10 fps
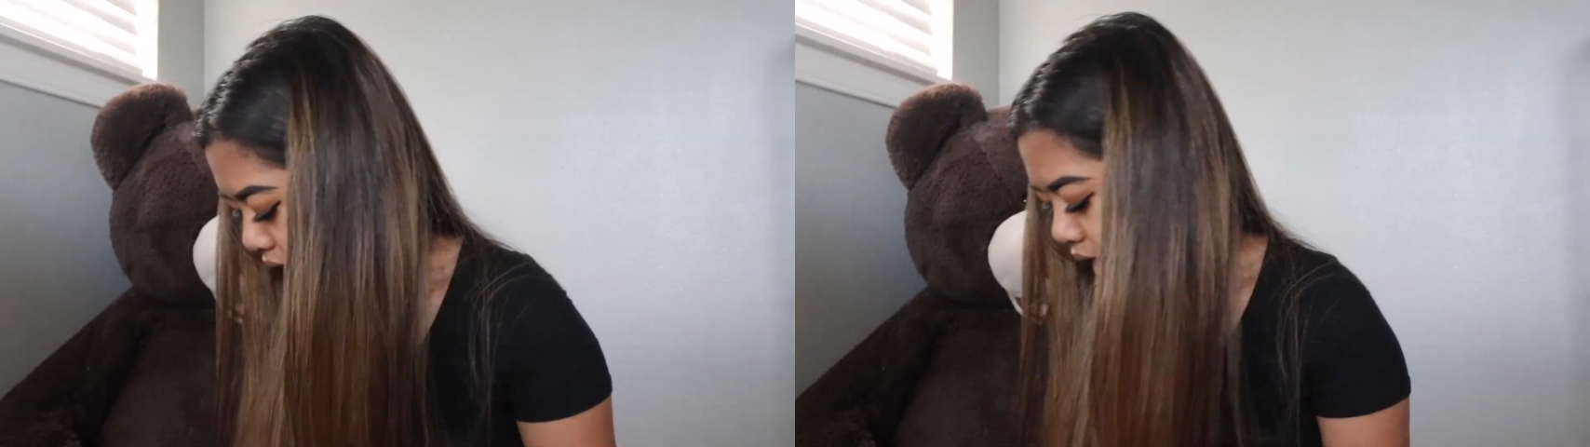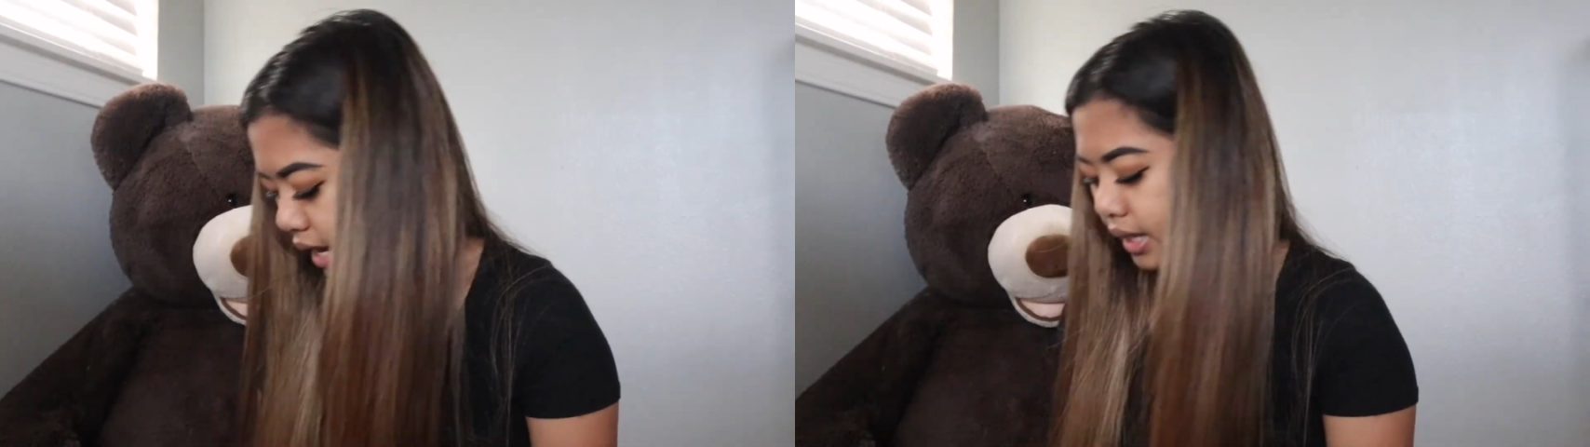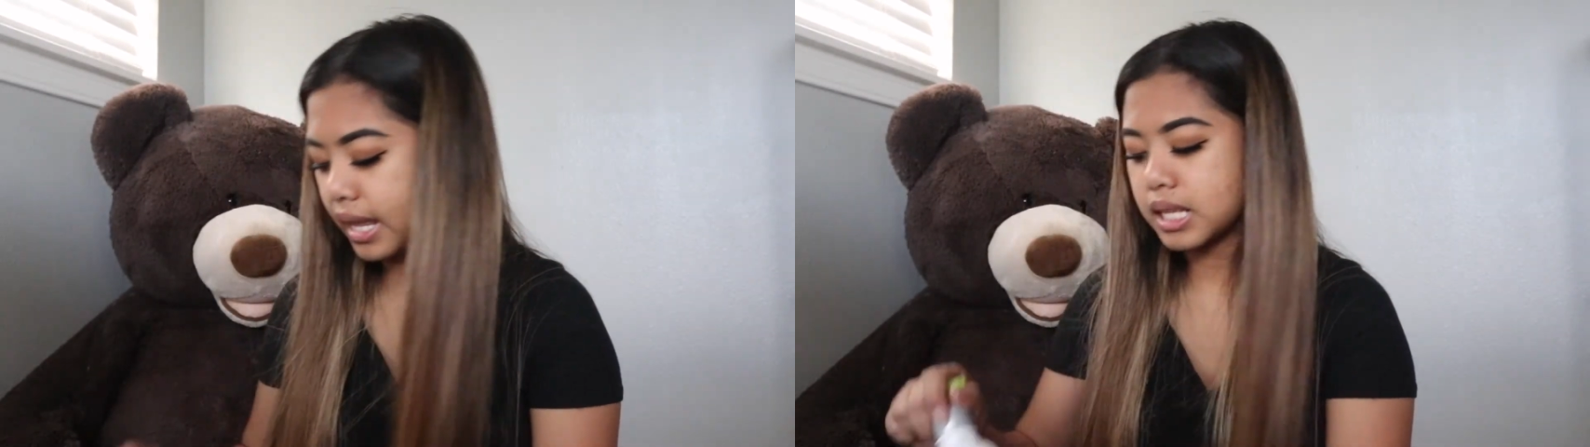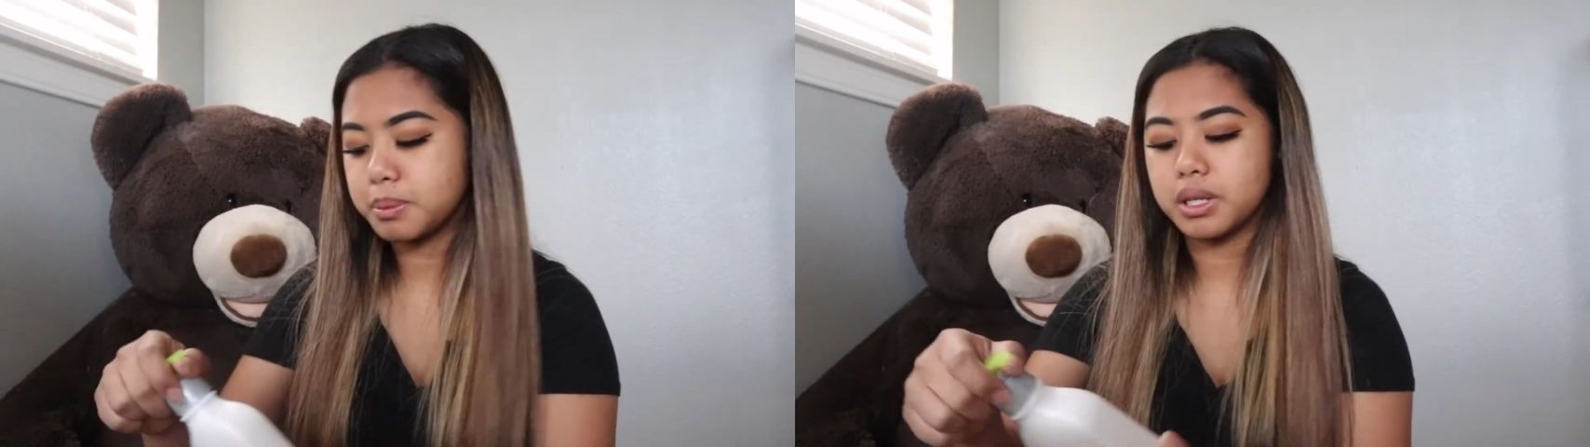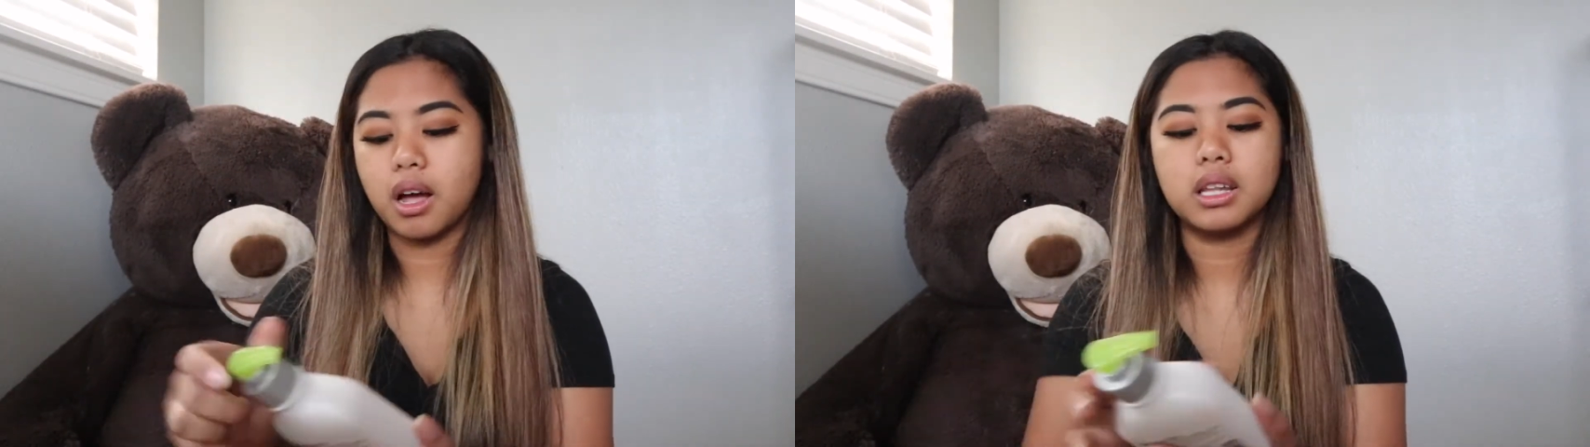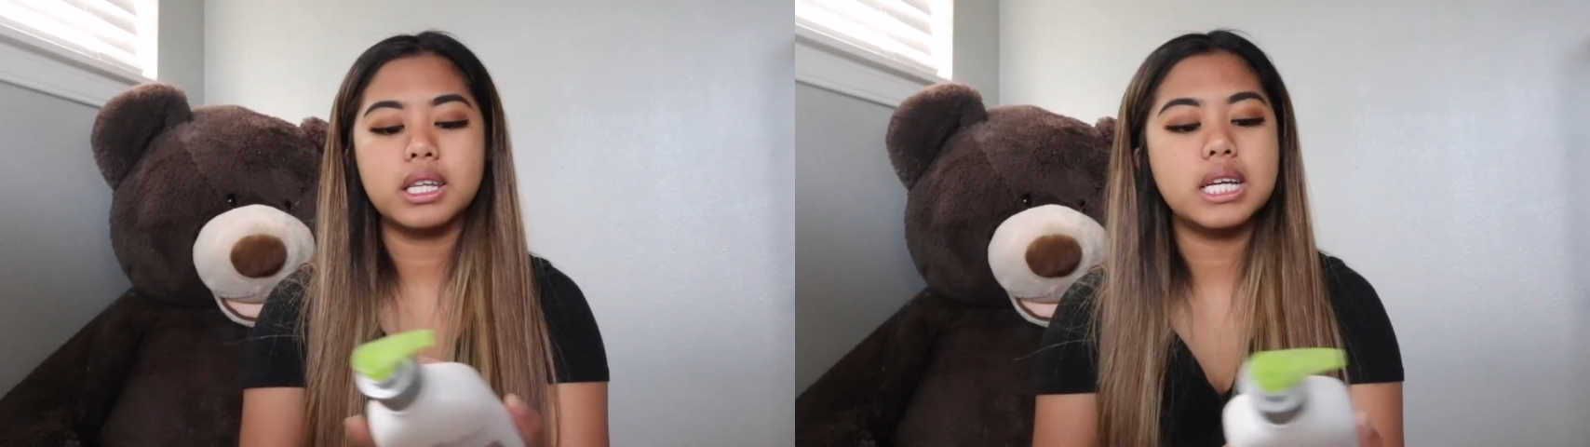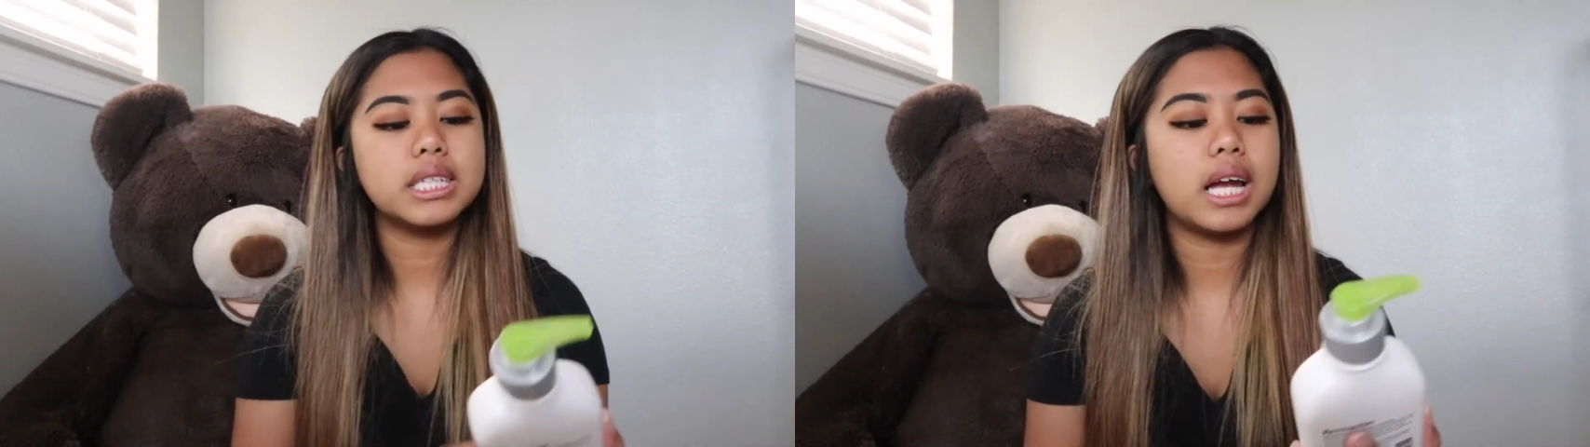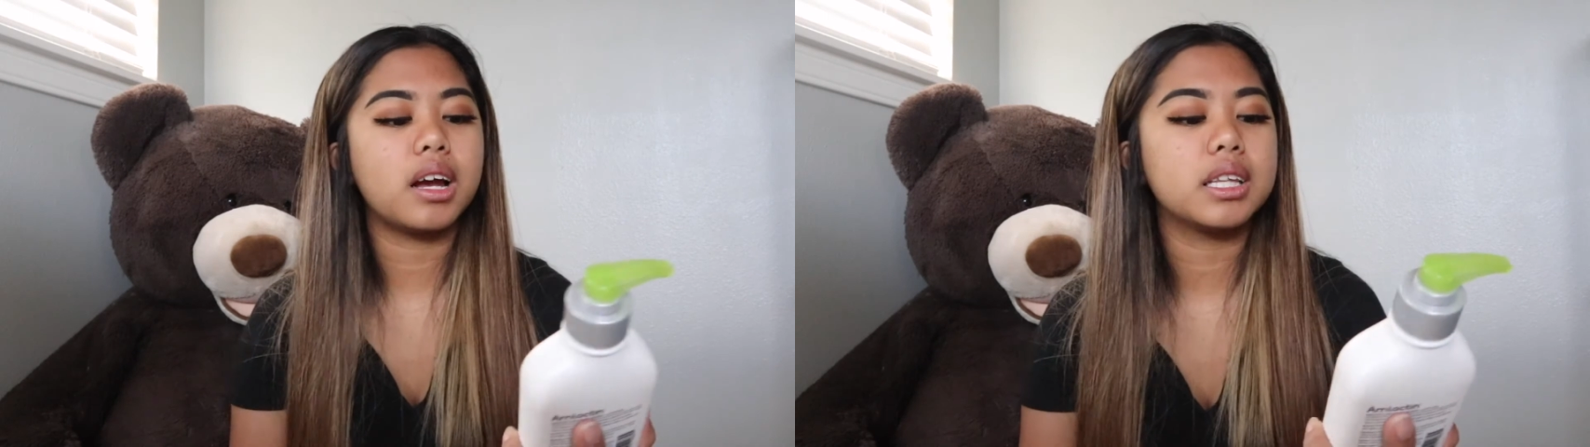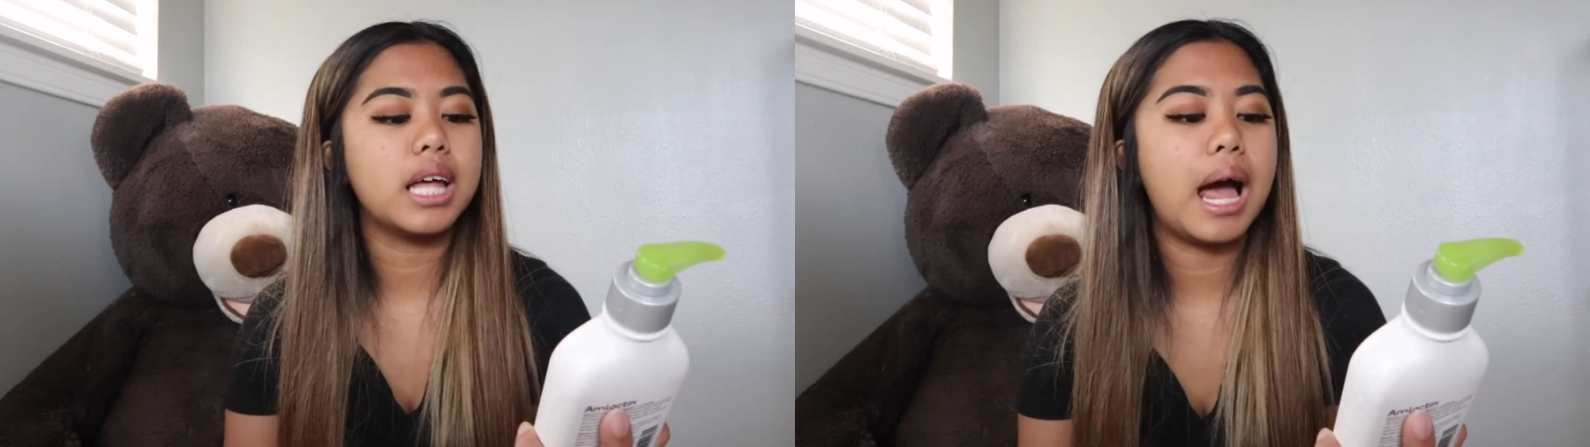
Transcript: And last but not least, I got